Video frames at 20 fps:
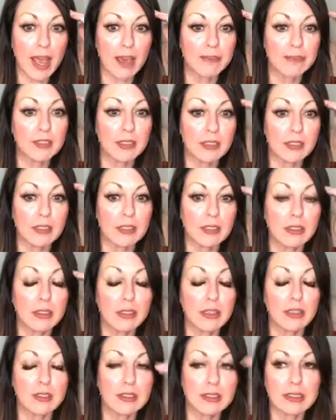to
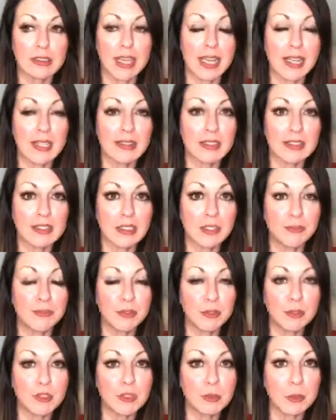stay in this
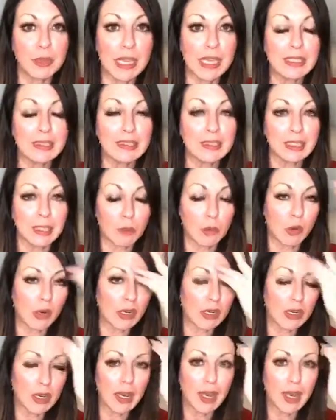confused place anymore.